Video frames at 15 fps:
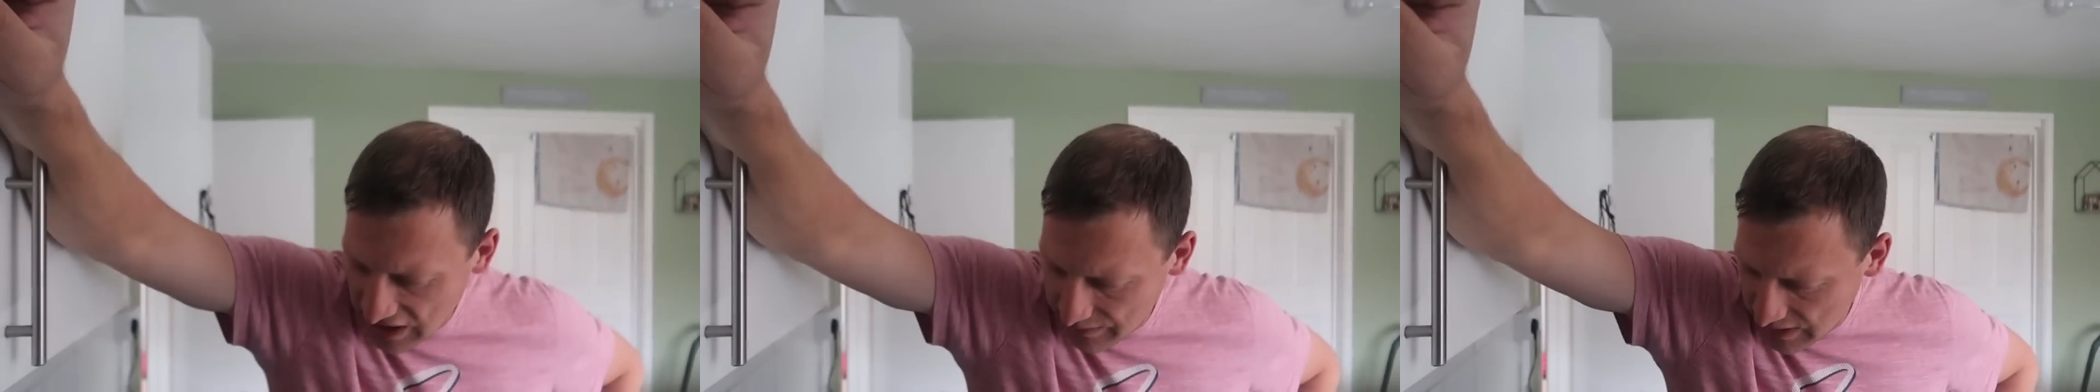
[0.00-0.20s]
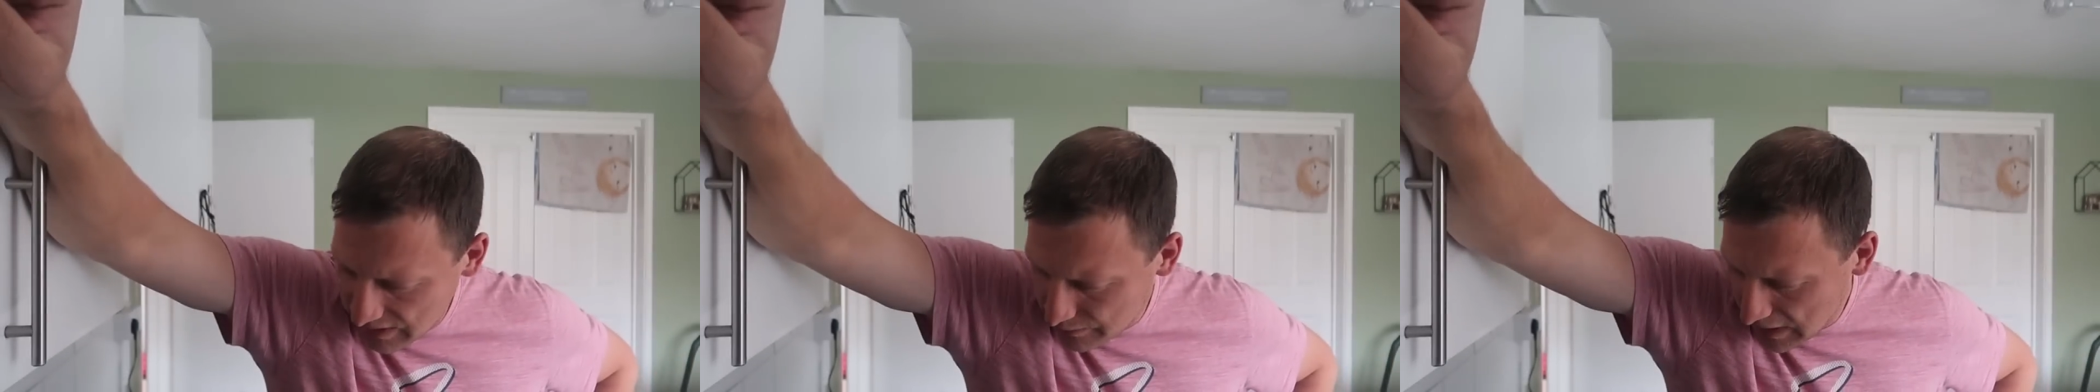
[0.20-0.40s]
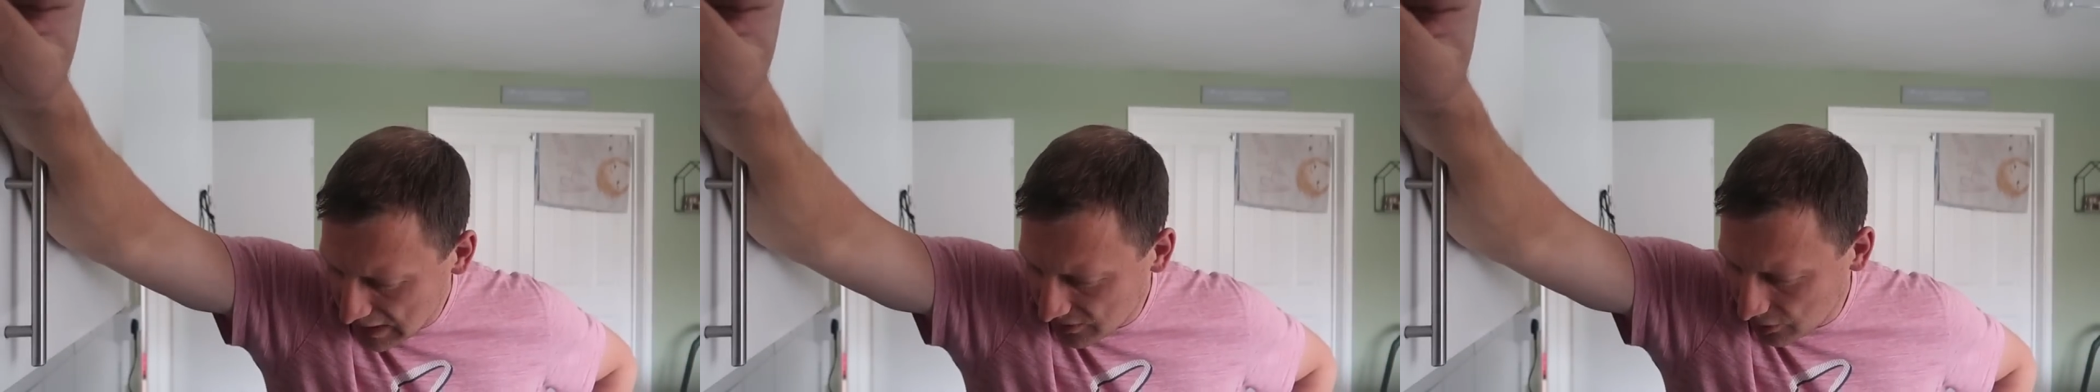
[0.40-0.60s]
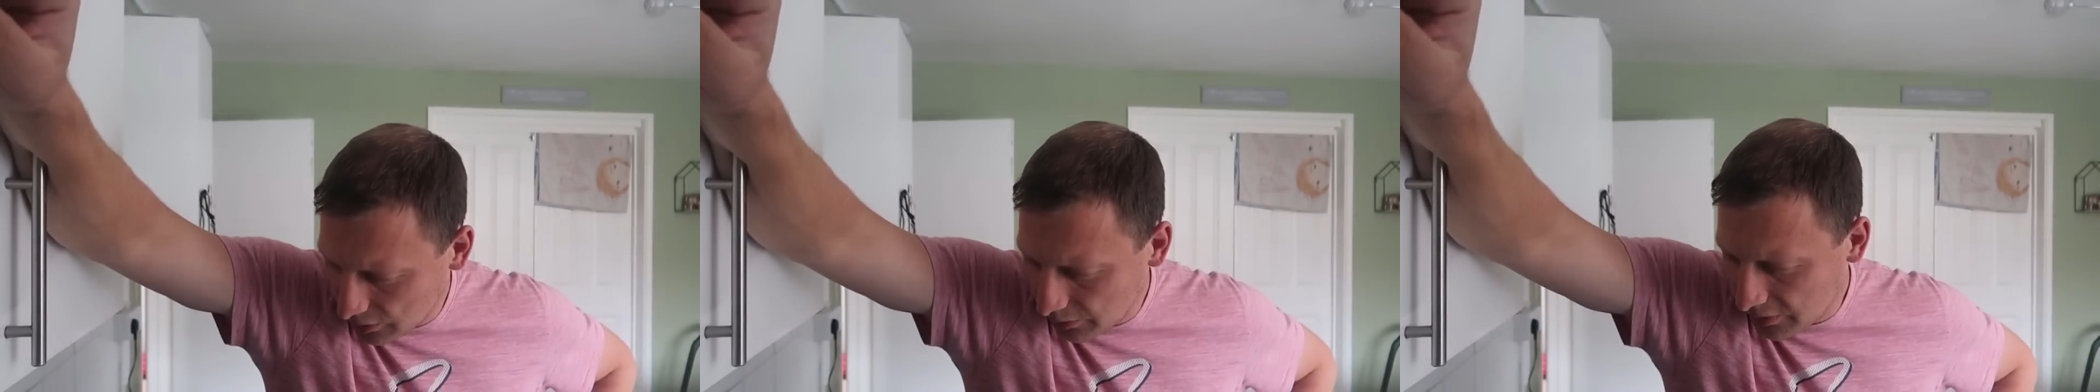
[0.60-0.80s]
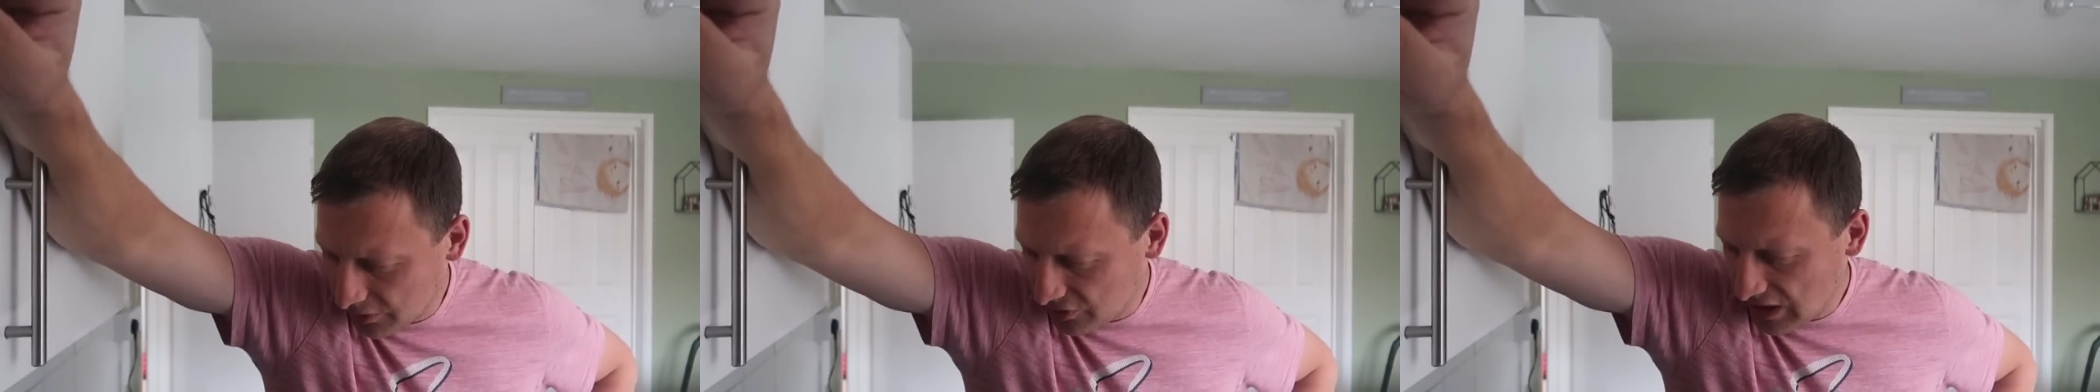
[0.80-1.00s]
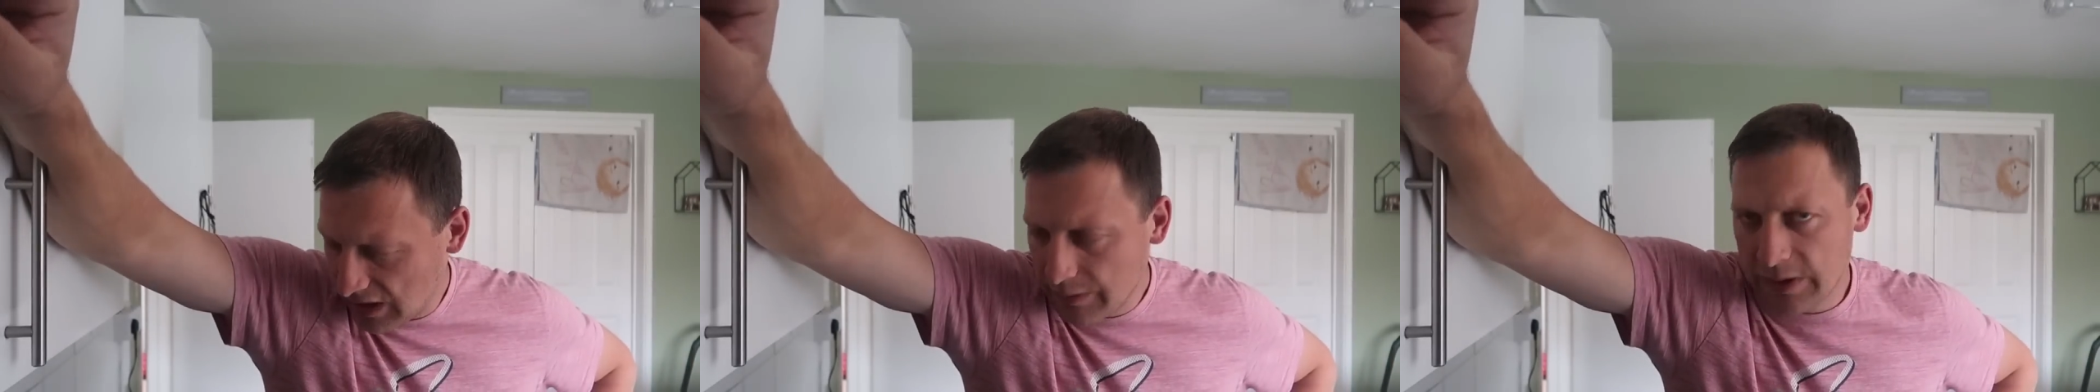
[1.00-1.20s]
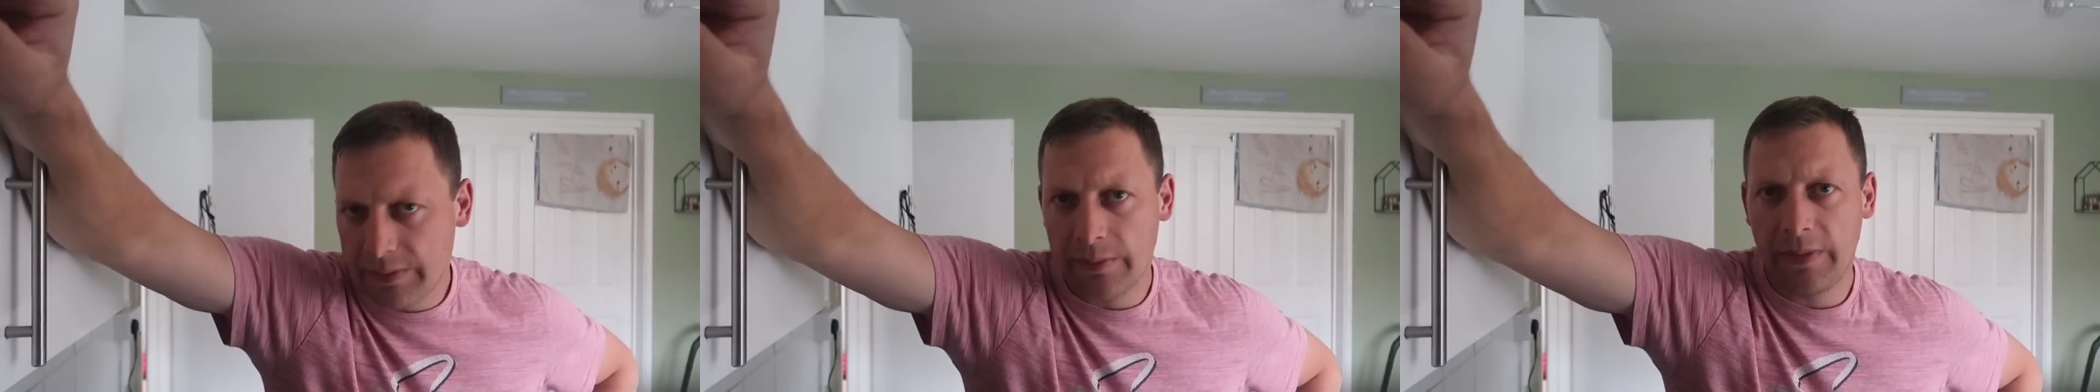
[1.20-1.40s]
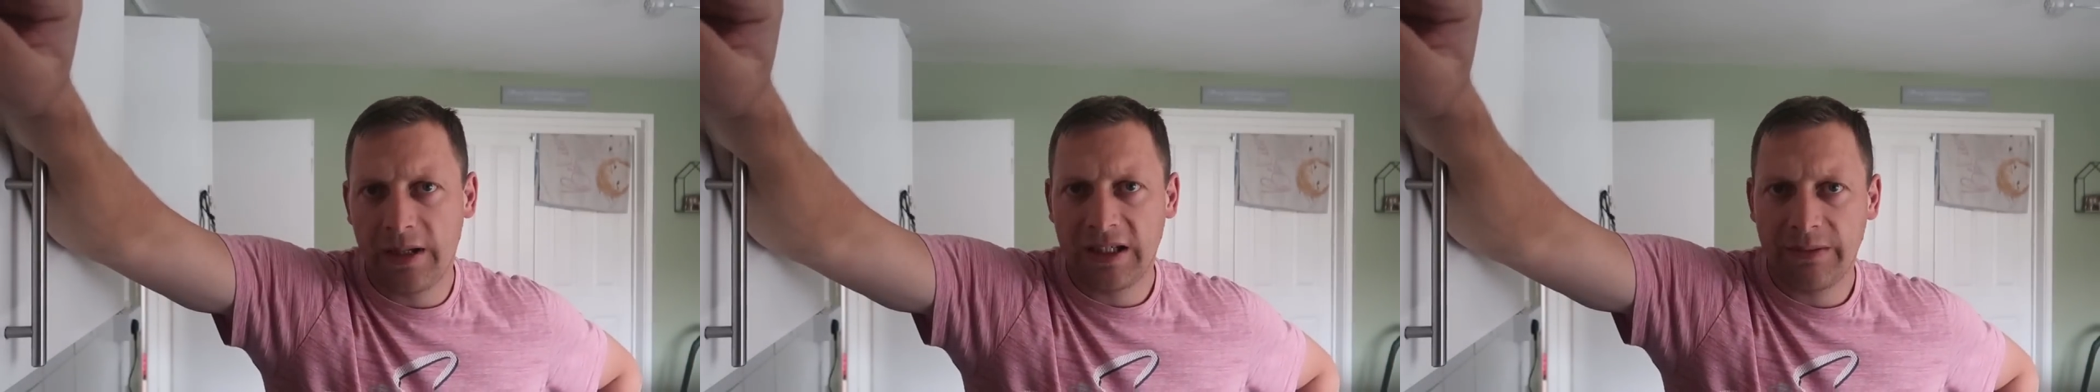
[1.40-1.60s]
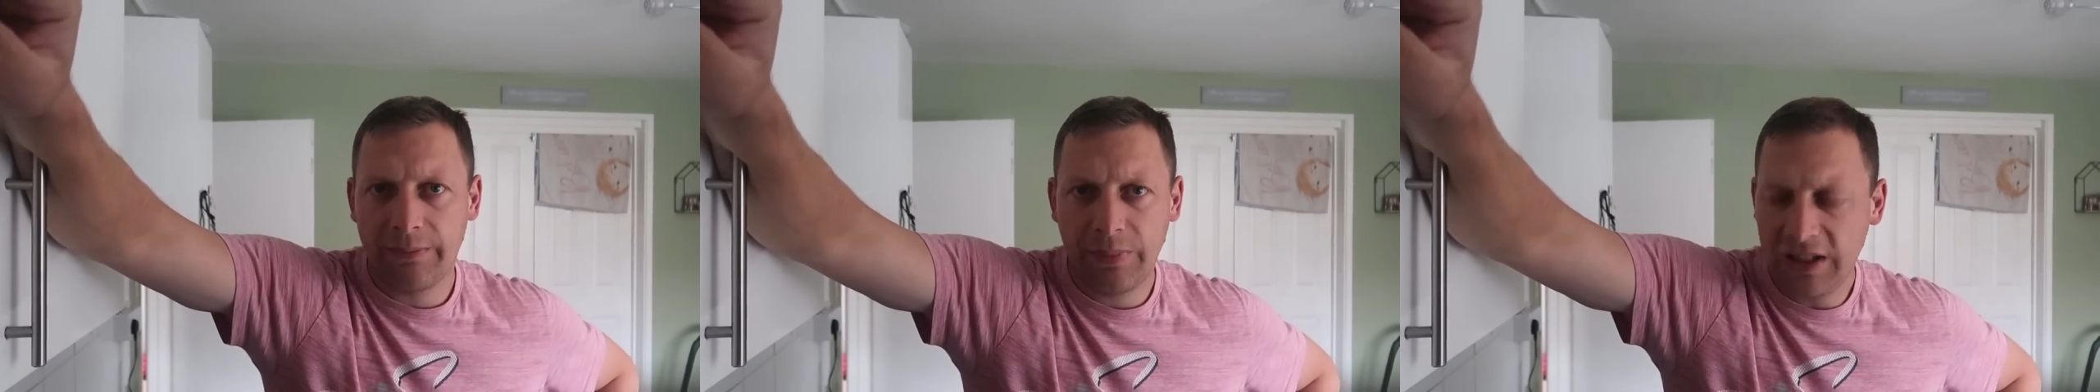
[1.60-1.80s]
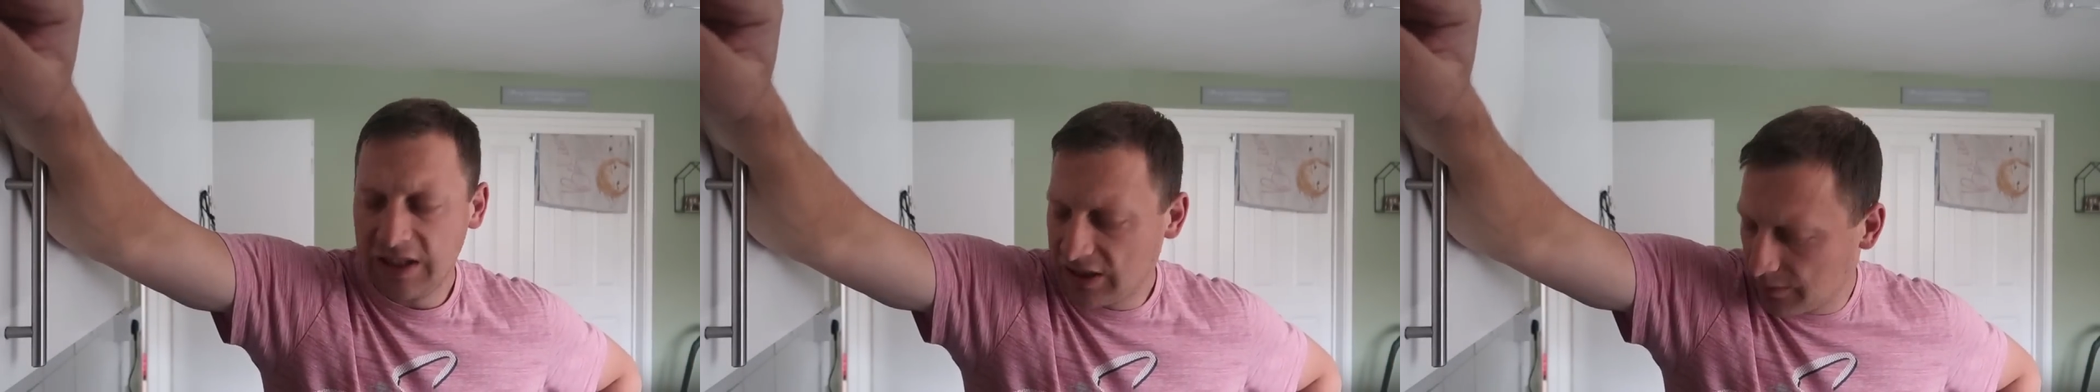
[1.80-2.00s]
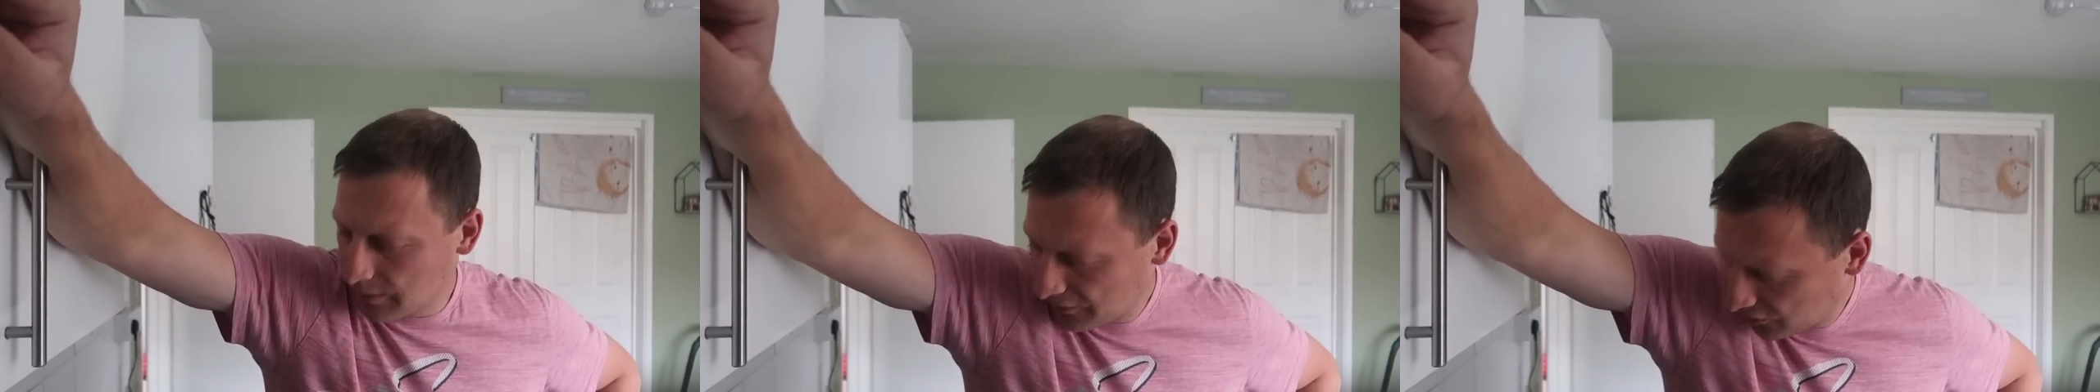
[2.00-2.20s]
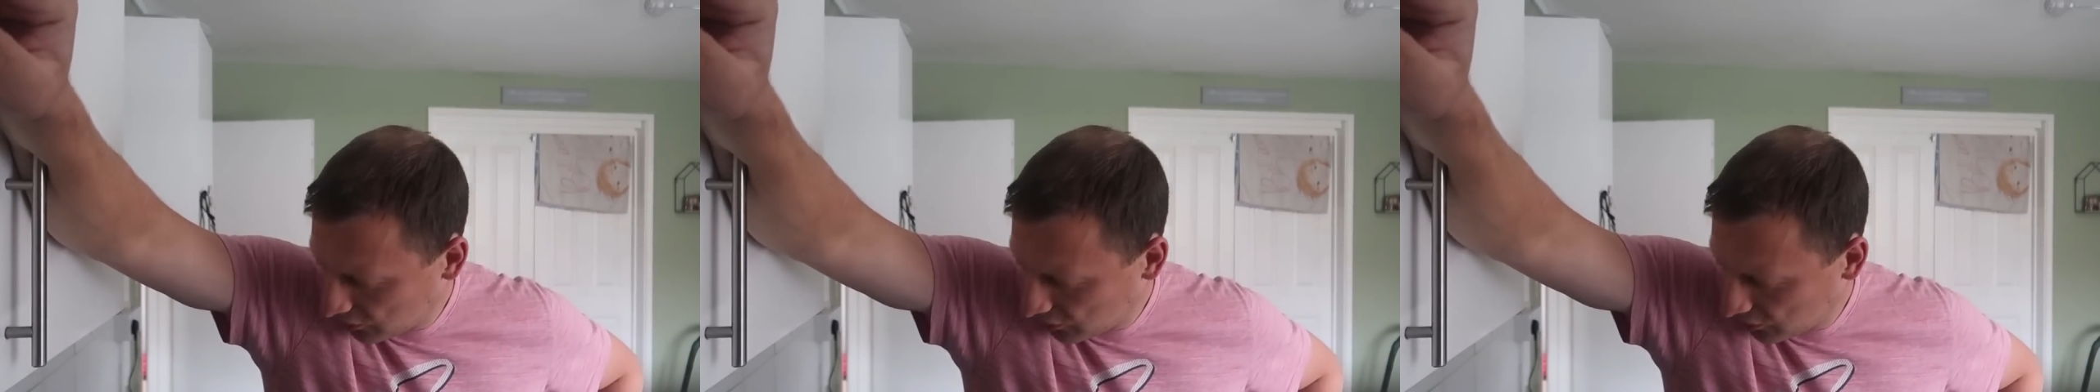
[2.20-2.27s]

Jamie's mess up because Jamie's been making pizza